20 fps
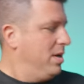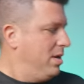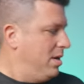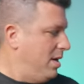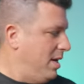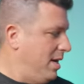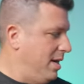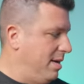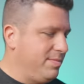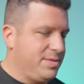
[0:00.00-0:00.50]

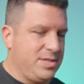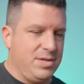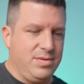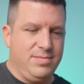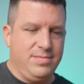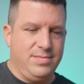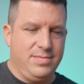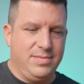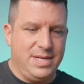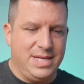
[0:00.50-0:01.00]
Uh, so
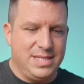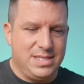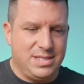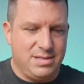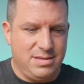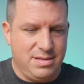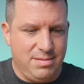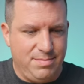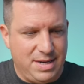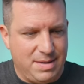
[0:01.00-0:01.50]
that's
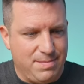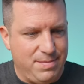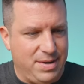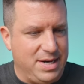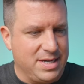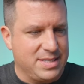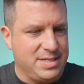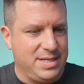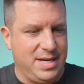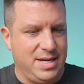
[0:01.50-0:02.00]
the big
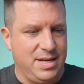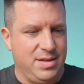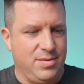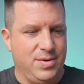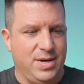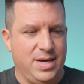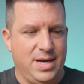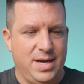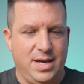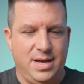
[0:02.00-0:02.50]
box out of the
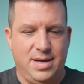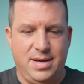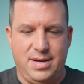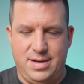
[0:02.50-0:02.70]
way.